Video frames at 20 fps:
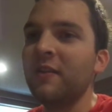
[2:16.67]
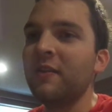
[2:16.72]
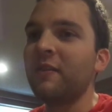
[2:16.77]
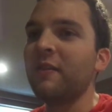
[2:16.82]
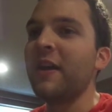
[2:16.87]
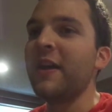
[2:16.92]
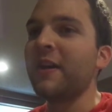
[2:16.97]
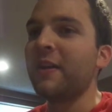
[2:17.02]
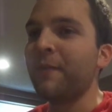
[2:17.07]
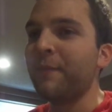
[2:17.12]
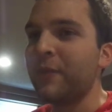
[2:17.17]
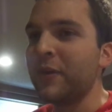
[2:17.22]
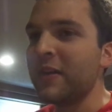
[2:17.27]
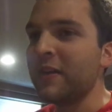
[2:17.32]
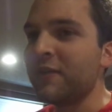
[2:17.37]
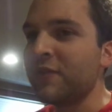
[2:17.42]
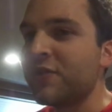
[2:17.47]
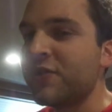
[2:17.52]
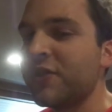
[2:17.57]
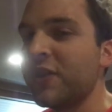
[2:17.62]
like
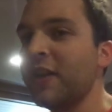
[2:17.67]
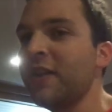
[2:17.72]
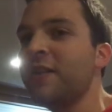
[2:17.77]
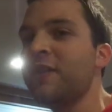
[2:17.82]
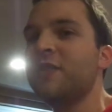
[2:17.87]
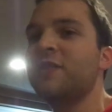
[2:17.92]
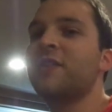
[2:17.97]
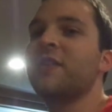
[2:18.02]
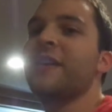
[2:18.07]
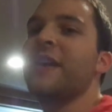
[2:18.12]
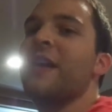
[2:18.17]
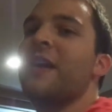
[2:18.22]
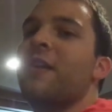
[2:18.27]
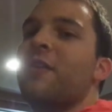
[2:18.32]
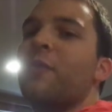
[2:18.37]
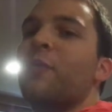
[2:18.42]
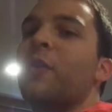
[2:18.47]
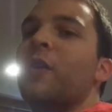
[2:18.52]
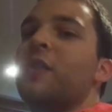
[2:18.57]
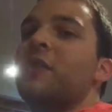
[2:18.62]
being sick to get
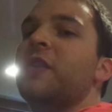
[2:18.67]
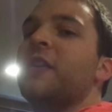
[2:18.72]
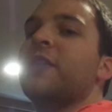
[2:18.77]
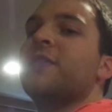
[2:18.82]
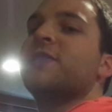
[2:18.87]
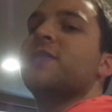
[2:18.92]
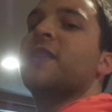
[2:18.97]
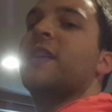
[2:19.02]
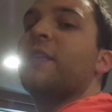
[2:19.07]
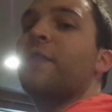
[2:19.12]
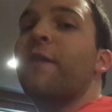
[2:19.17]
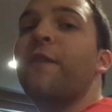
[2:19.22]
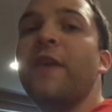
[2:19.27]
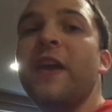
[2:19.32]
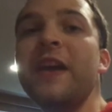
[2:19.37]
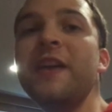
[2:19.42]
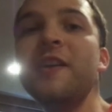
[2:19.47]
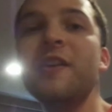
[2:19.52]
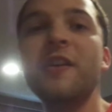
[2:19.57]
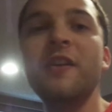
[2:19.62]
out of work, it's like
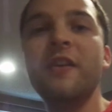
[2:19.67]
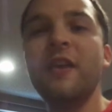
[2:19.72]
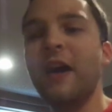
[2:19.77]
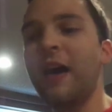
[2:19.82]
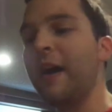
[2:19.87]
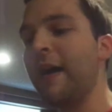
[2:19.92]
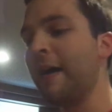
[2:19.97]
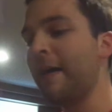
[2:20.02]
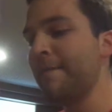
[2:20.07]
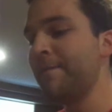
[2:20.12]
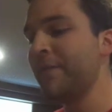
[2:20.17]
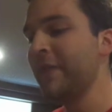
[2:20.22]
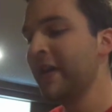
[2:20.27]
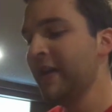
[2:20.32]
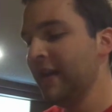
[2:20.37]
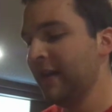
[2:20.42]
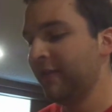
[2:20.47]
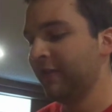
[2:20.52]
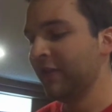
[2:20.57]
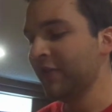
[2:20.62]
fake.
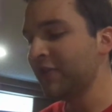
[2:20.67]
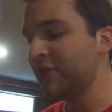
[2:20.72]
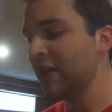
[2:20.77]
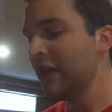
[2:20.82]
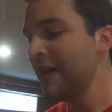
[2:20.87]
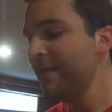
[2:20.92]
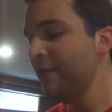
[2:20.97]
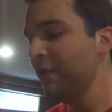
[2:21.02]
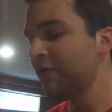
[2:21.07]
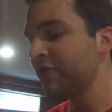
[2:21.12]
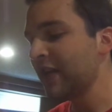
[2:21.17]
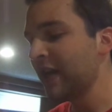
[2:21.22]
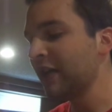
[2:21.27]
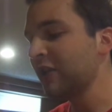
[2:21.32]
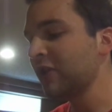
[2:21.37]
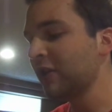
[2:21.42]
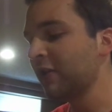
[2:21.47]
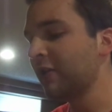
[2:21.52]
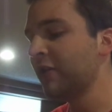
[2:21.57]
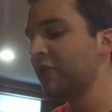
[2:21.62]
This time it was
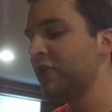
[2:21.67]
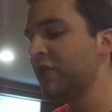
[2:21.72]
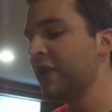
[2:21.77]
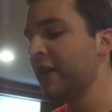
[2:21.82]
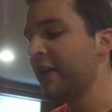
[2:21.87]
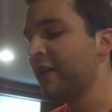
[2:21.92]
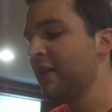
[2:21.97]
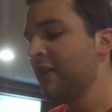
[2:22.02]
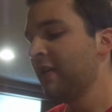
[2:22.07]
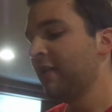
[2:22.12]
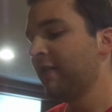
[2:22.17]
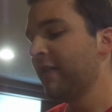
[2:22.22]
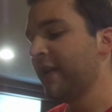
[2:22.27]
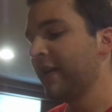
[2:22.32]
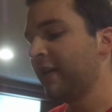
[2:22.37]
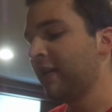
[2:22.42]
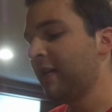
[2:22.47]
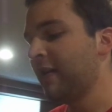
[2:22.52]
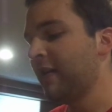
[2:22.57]
actually legit. Like,